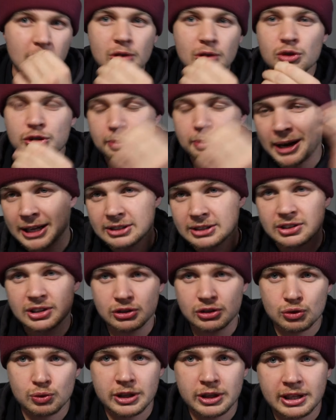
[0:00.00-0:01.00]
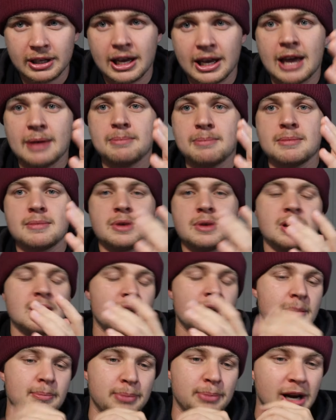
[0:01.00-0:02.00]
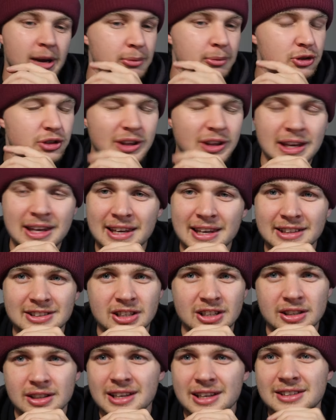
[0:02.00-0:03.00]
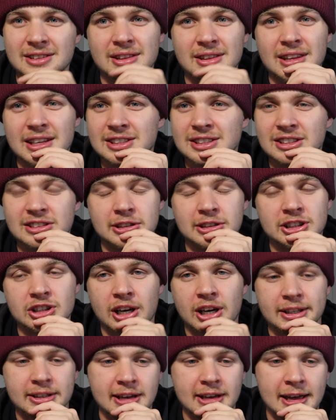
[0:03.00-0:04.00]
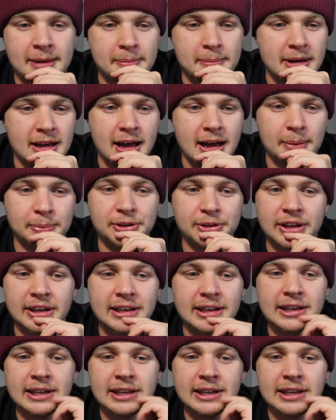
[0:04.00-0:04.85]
Munster to win the game, but I'm thinking this is a tight game. I'm